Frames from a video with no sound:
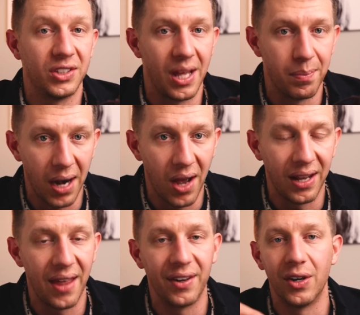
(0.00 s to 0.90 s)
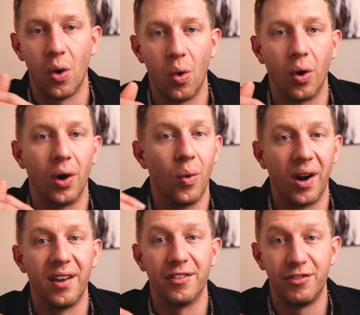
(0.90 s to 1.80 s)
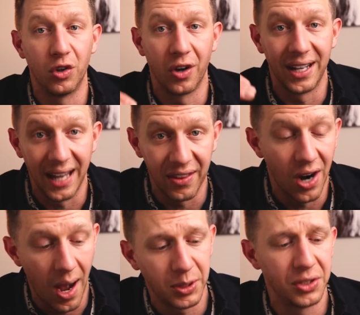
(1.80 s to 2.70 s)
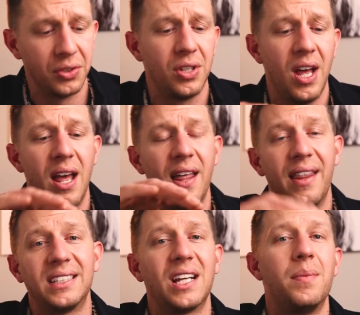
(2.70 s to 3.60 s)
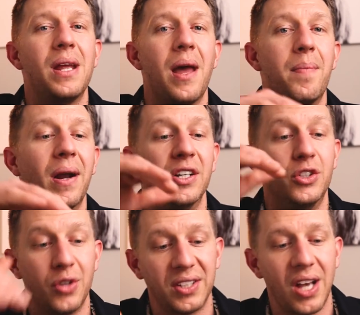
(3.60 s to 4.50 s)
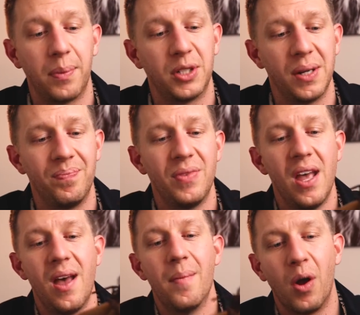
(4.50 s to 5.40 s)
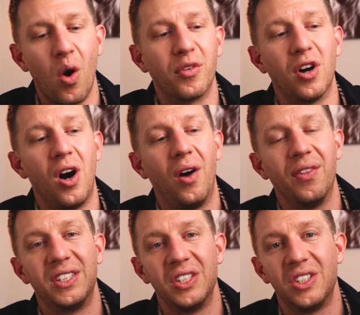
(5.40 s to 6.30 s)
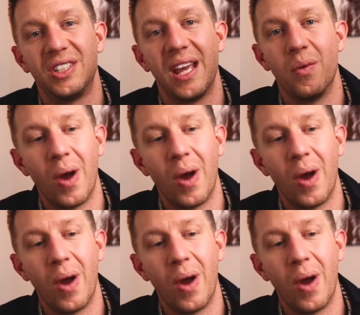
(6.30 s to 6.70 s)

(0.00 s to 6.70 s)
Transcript: Thursday brown leather or one of their full grain leather options. That's gonna be a better dress option. But overall, this is just a